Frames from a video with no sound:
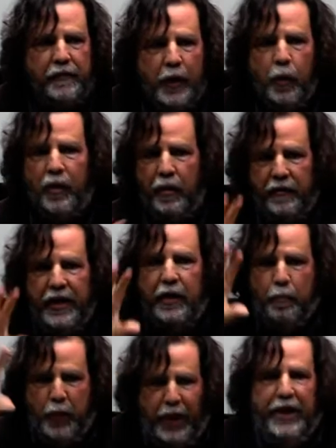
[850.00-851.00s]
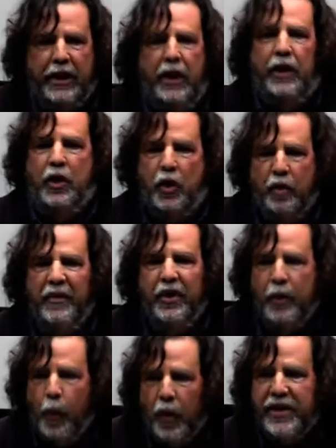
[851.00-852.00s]
of the, of the political economy
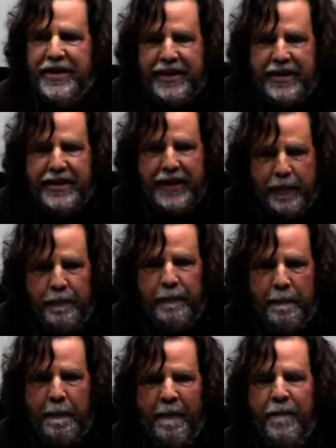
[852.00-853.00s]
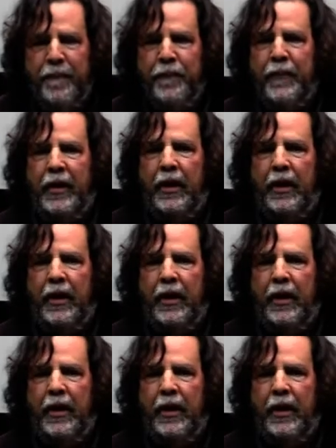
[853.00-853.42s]
and the world system.